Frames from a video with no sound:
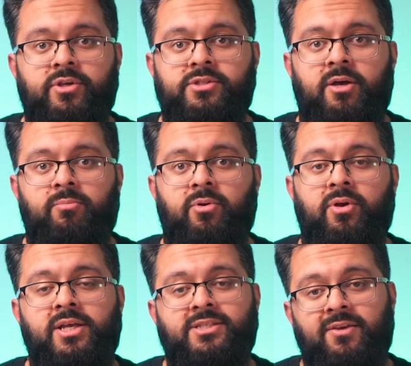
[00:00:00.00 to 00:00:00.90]
example,
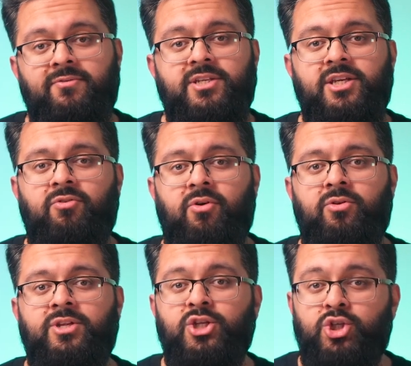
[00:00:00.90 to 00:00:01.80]
a
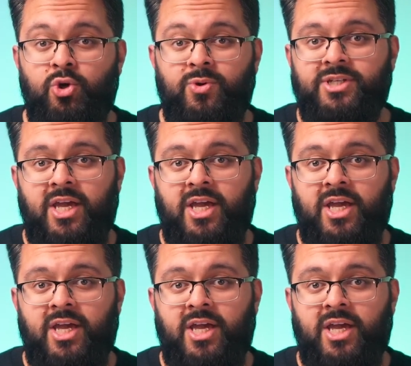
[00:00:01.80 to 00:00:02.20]
70-year-old Jewish